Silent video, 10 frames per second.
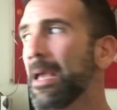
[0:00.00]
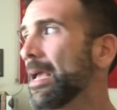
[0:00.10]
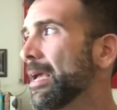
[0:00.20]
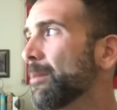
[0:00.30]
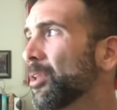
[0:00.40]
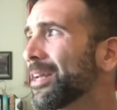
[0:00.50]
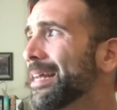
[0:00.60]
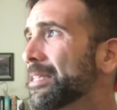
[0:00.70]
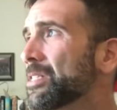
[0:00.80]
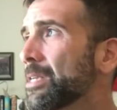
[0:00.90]
And I'm looking
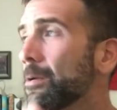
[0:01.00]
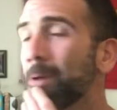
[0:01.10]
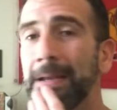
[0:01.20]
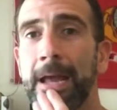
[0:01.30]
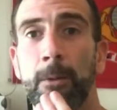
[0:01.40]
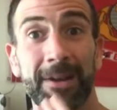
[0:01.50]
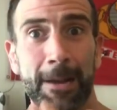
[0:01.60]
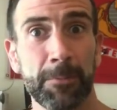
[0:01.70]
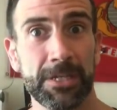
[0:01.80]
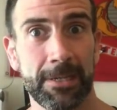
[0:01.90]
at the sun right now, but
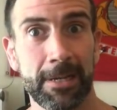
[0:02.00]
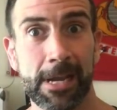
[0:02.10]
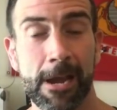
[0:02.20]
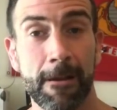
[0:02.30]
I'm sitting